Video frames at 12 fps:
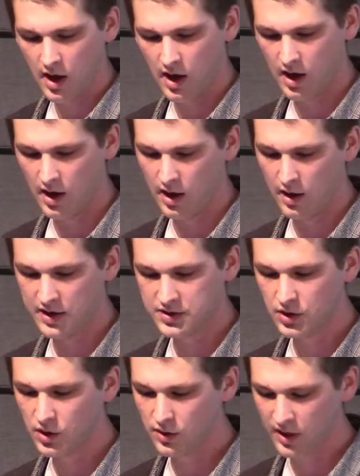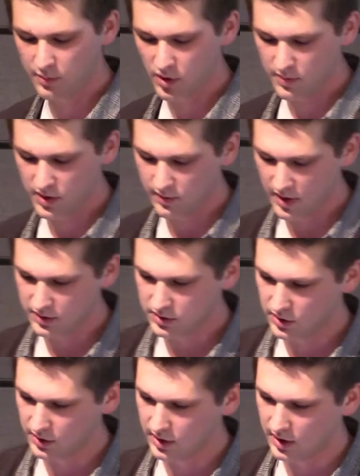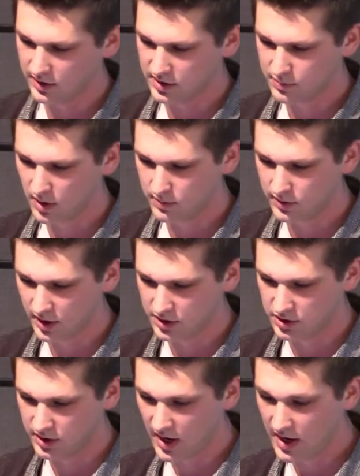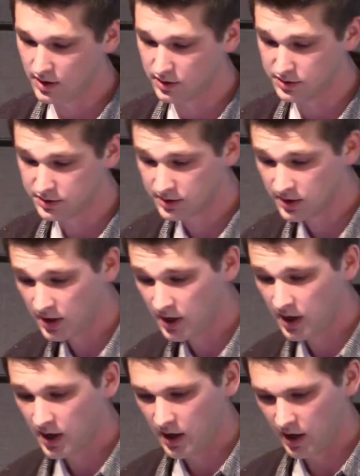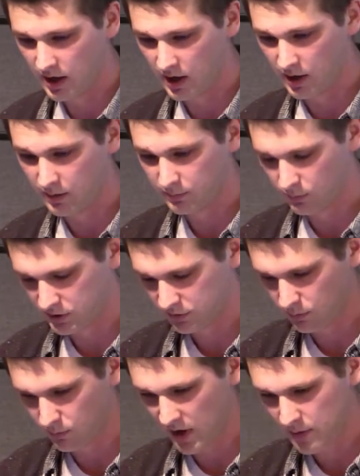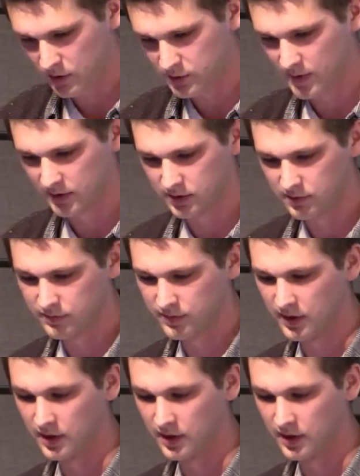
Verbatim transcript: Uh, and so that brought me around to looking at this publication, Angles, uh, which from my perspective